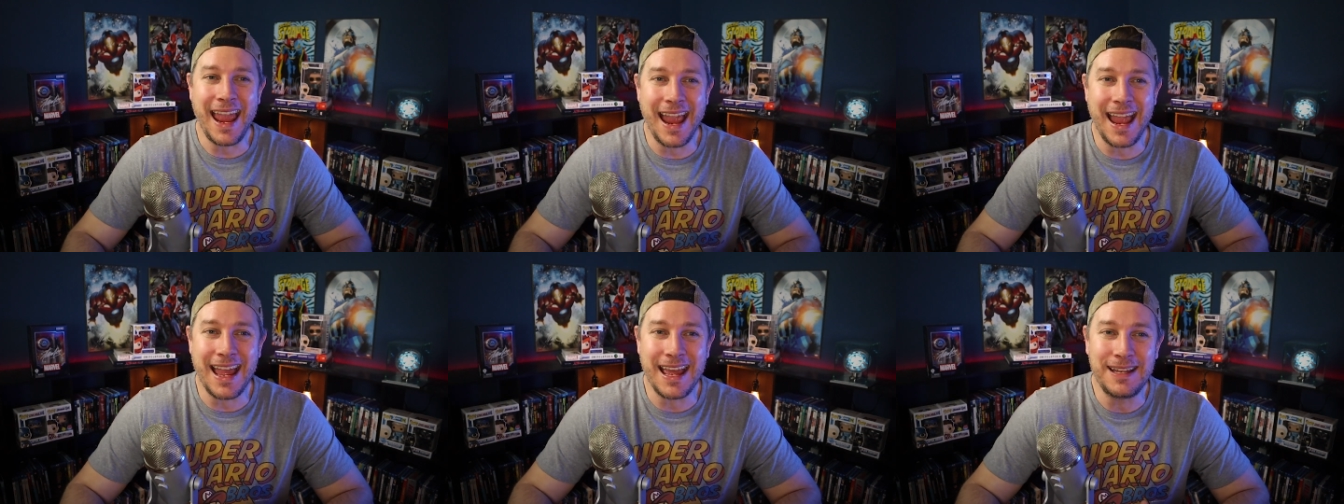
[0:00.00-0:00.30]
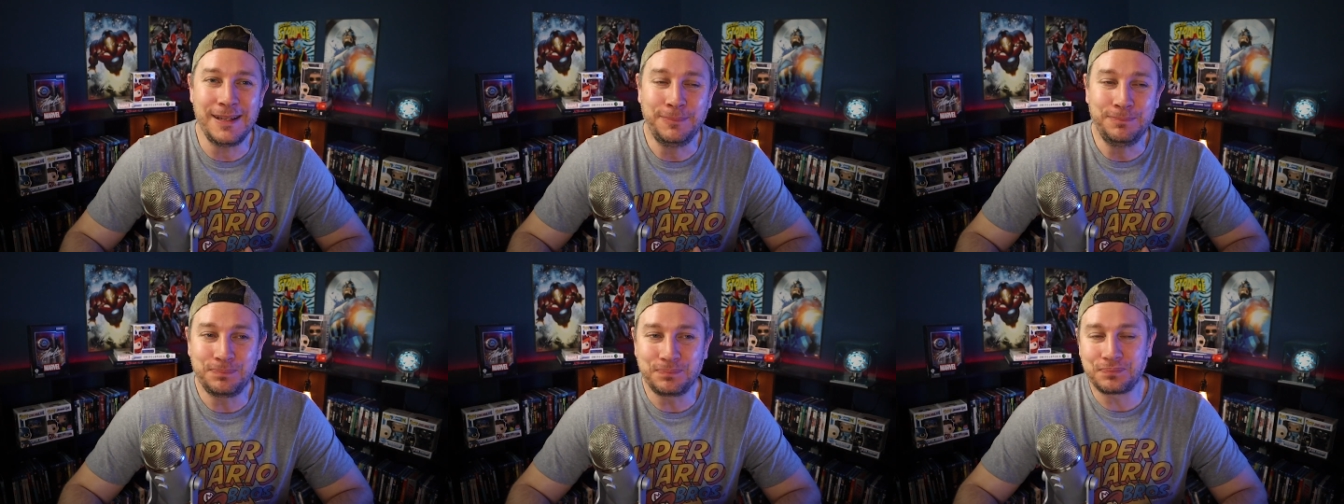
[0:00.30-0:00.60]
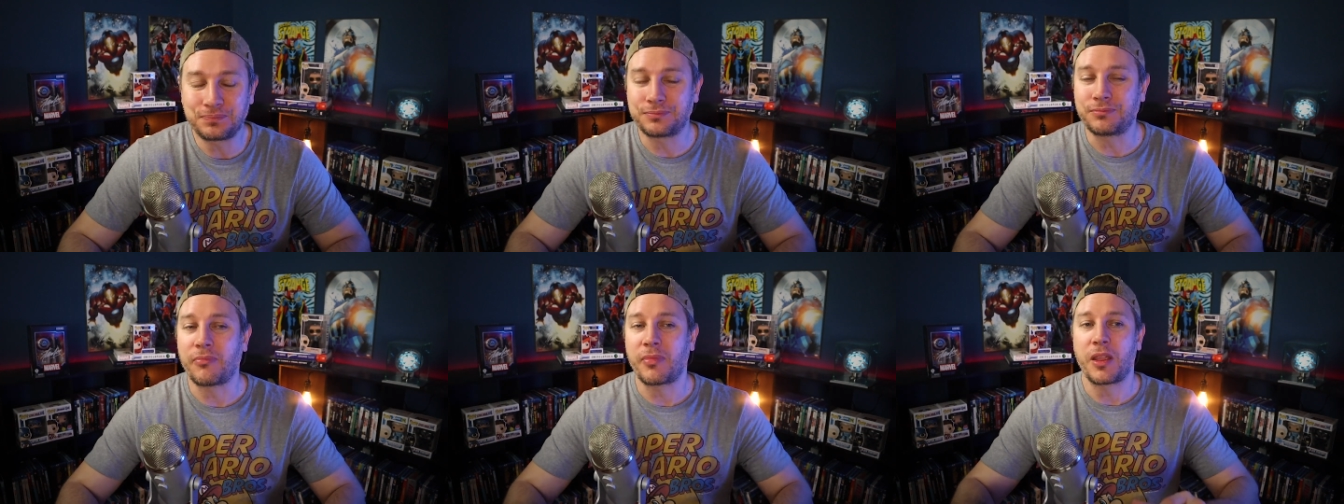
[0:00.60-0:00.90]
and
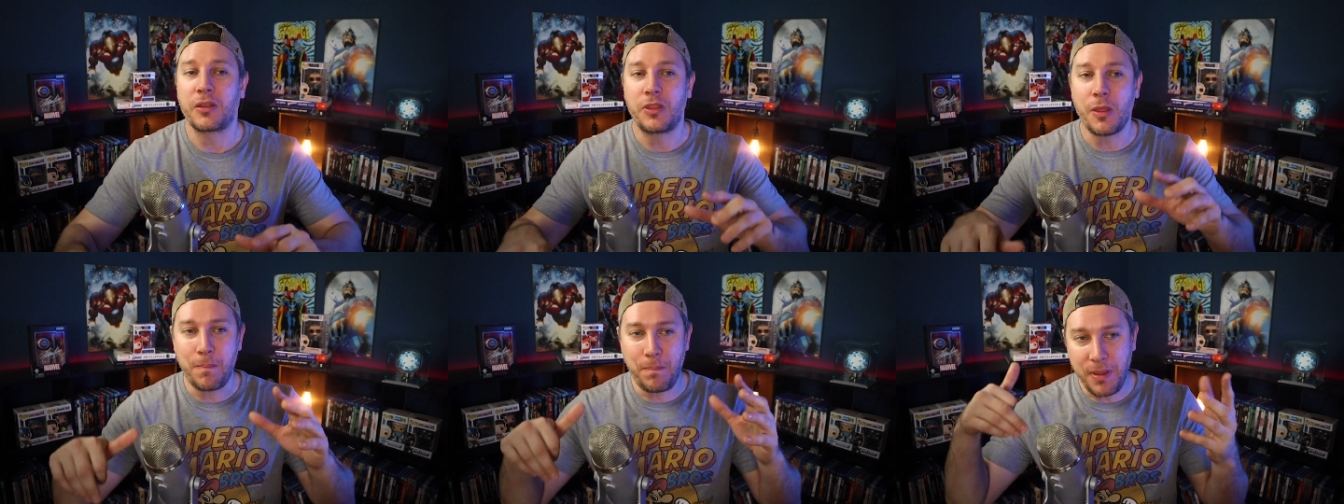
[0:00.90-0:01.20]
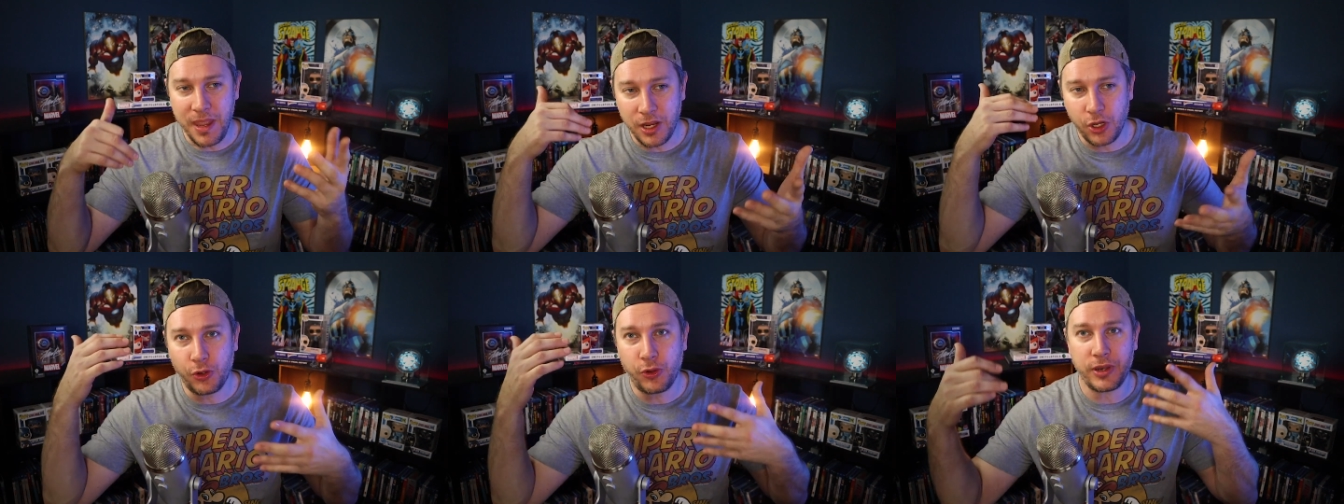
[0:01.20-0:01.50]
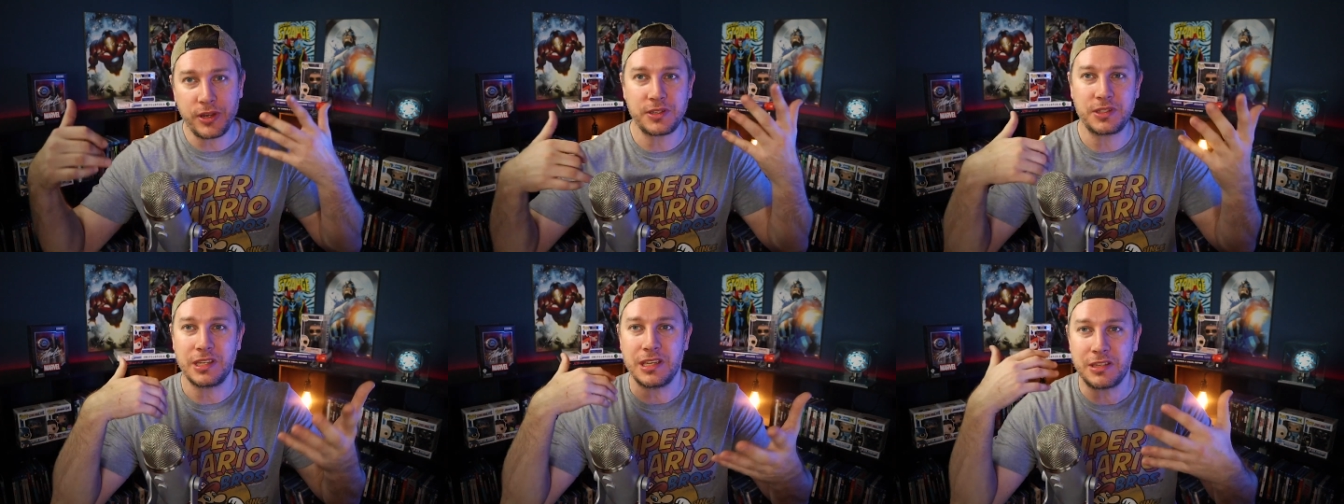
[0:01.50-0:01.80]
the big
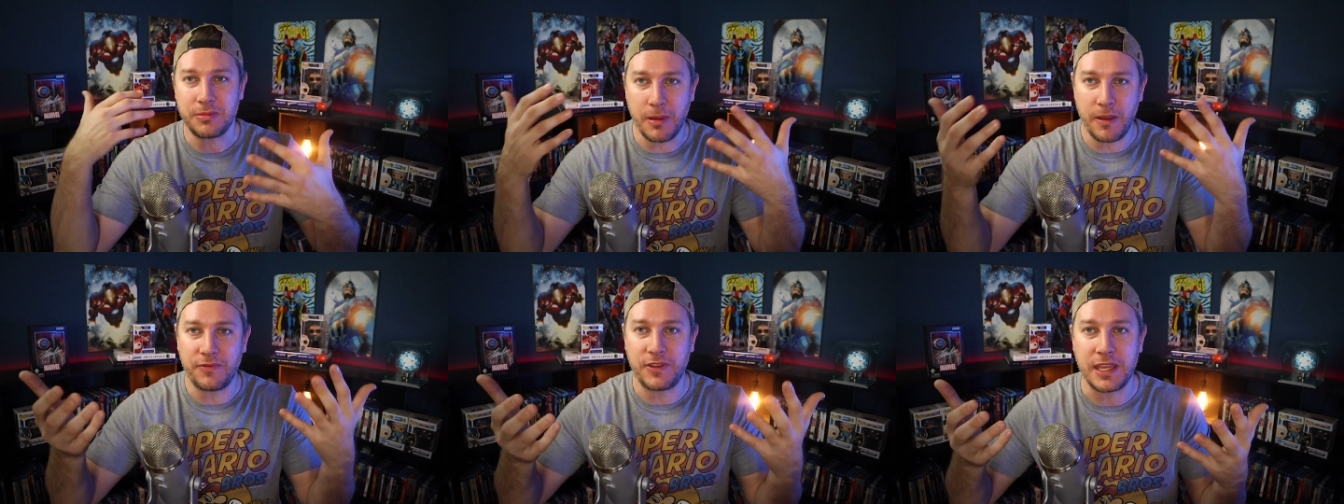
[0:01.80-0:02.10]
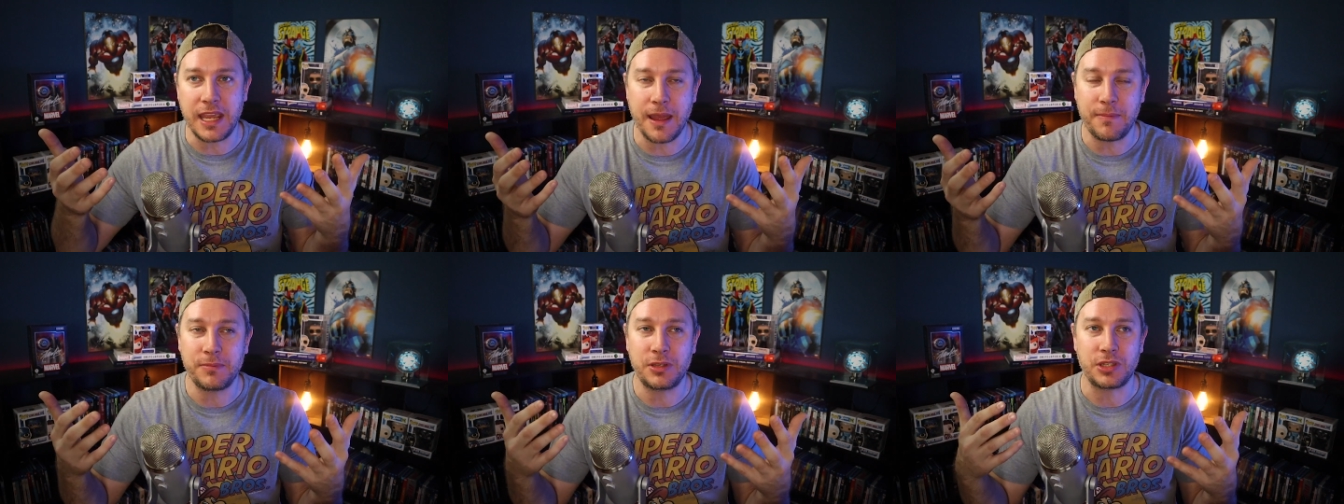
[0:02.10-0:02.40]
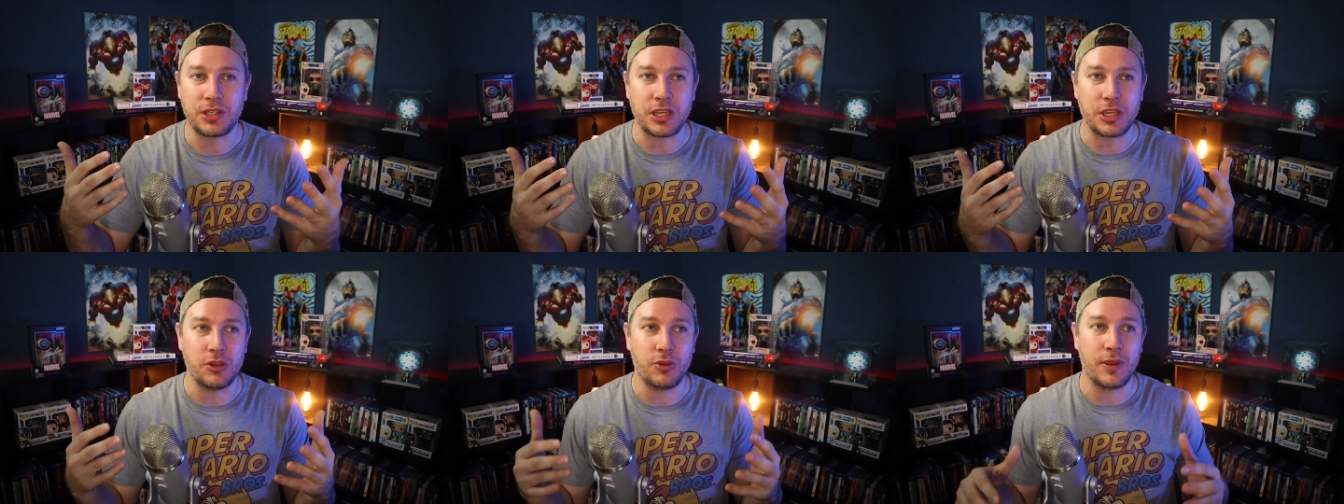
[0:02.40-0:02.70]
criticism of the
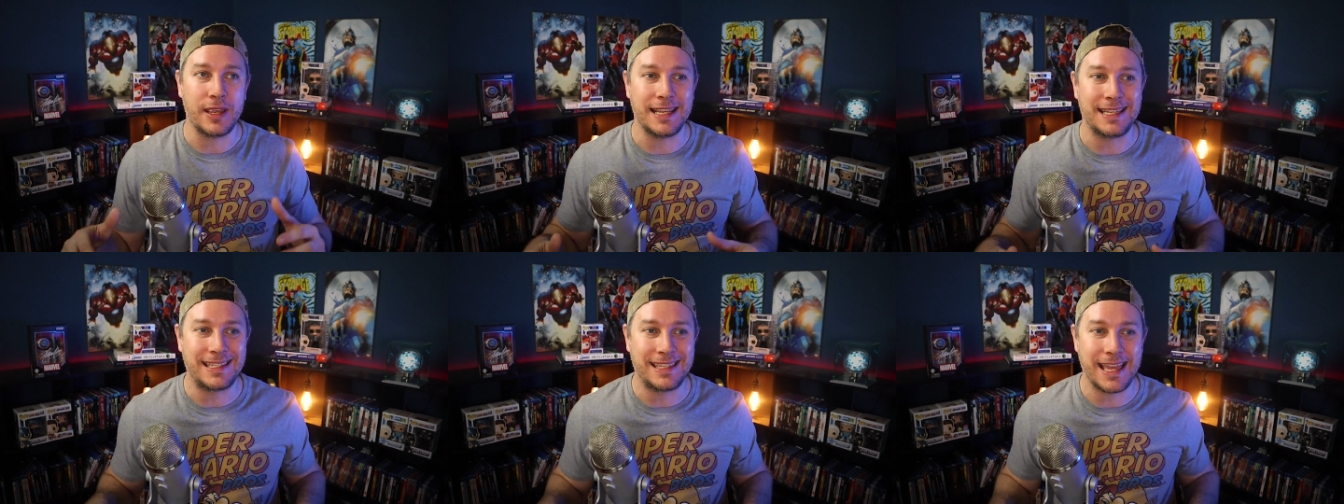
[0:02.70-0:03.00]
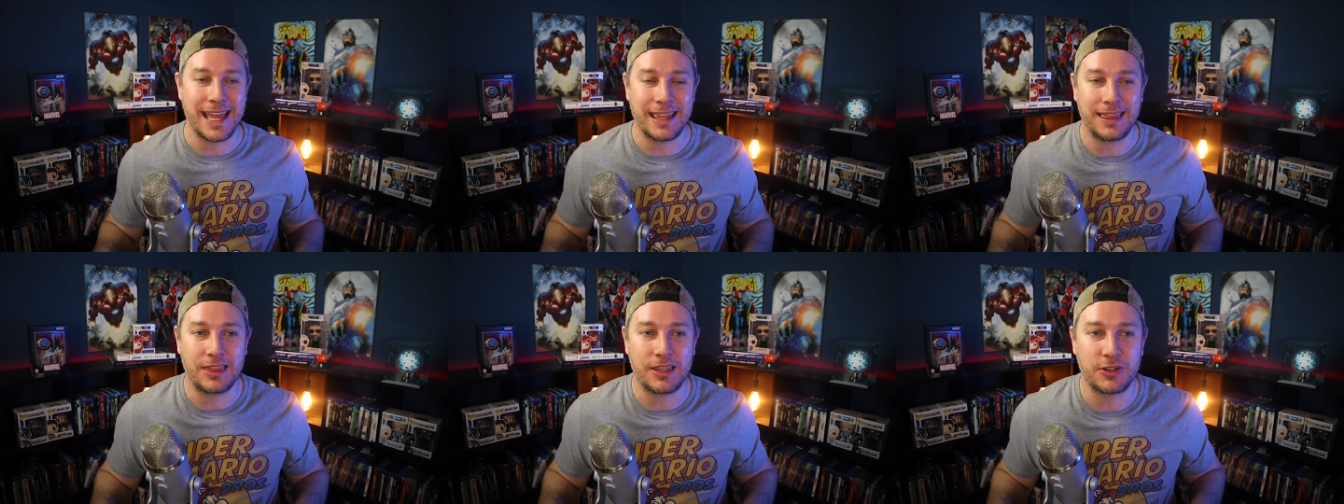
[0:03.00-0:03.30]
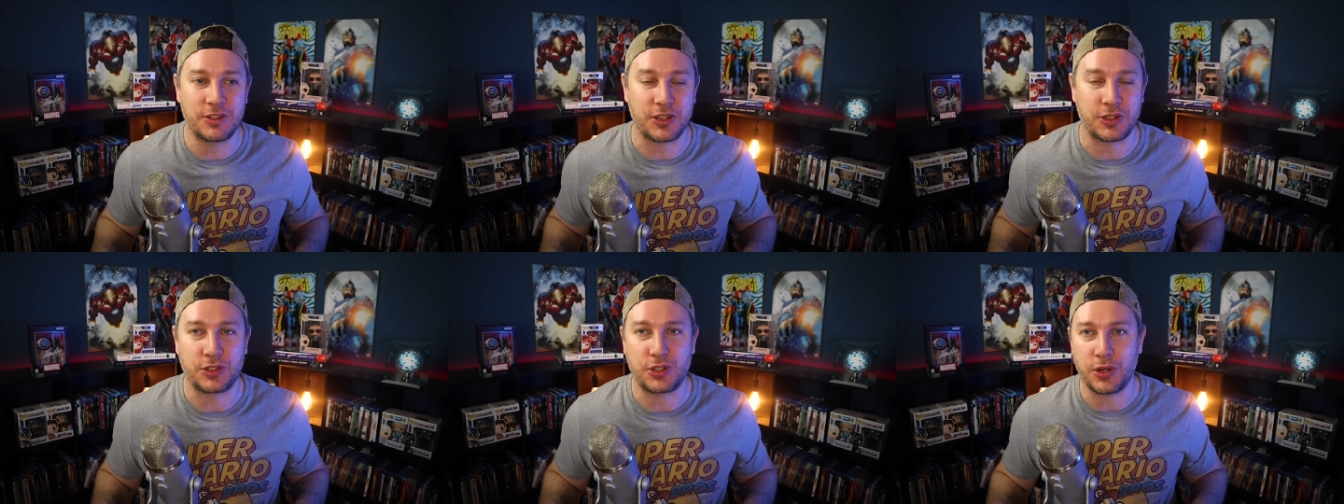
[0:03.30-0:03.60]
MCU is that
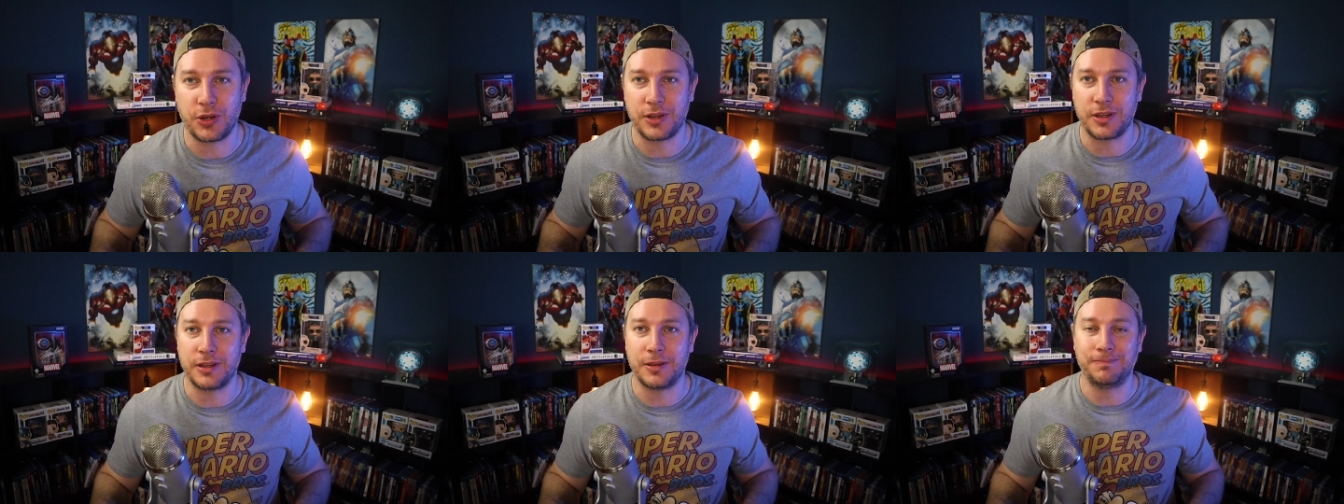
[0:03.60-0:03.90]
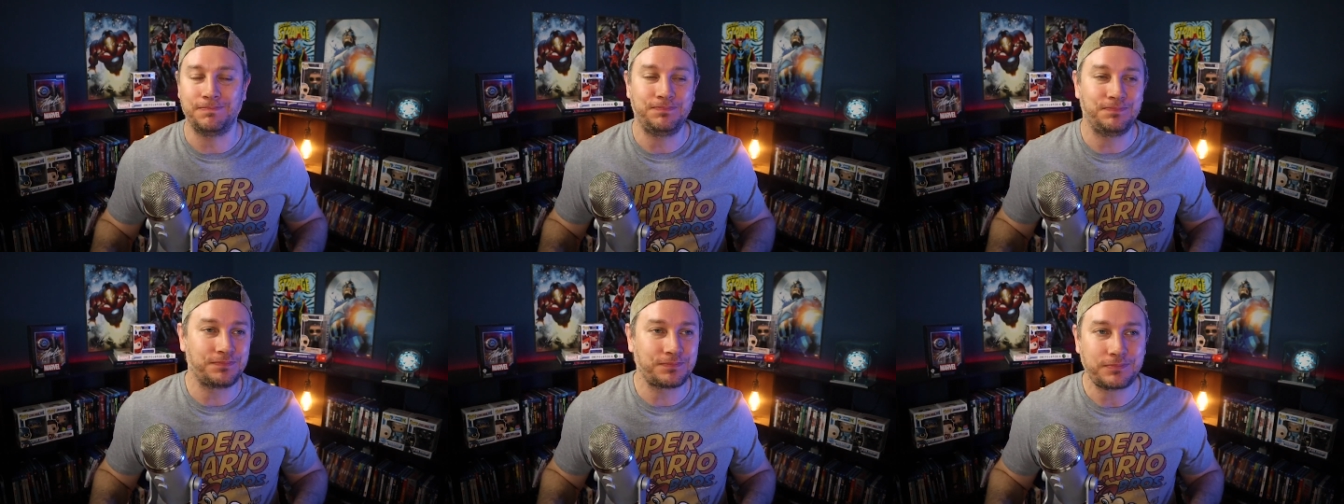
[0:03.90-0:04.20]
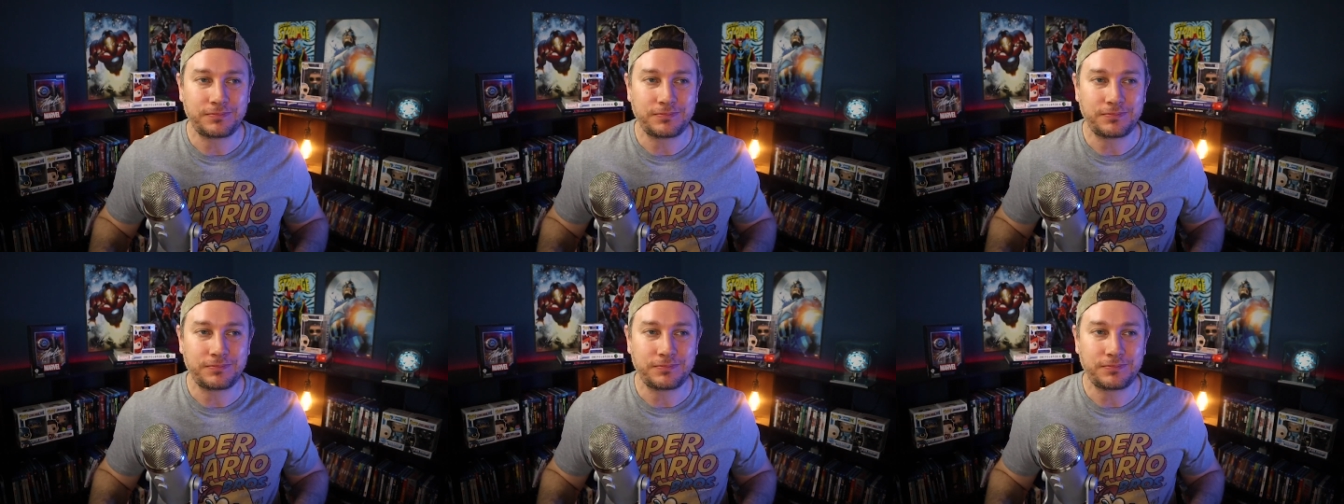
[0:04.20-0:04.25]
there's a certain